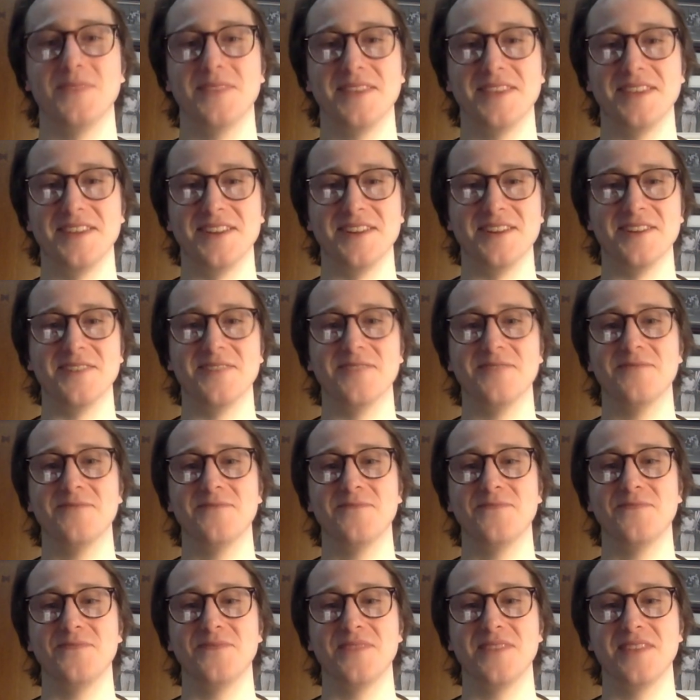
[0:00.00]
You know,
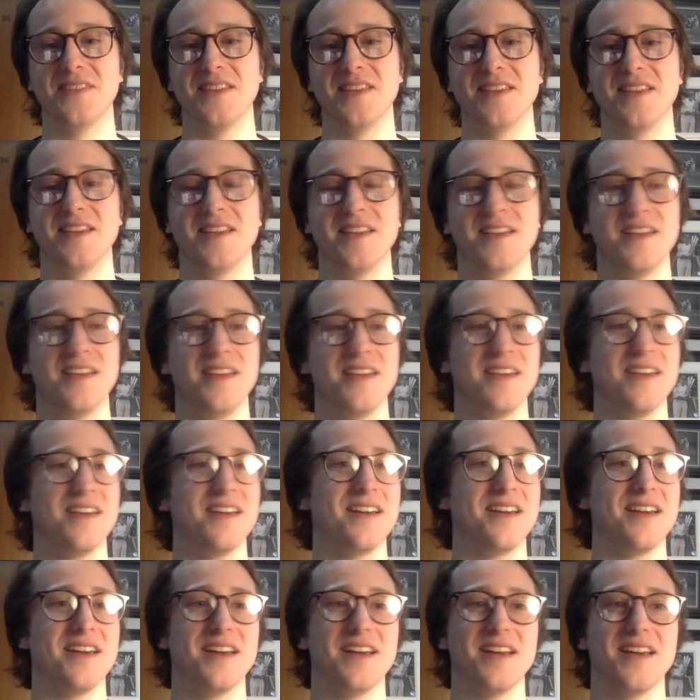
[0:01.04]

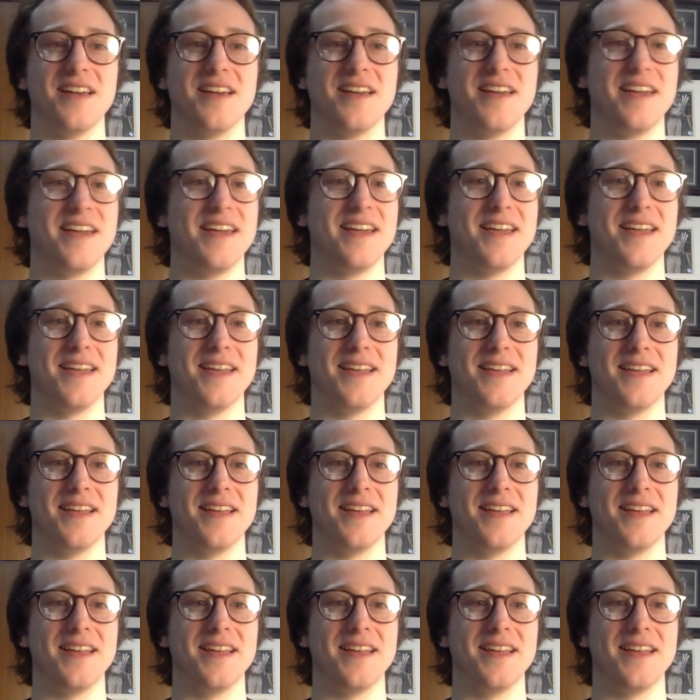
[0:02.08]
and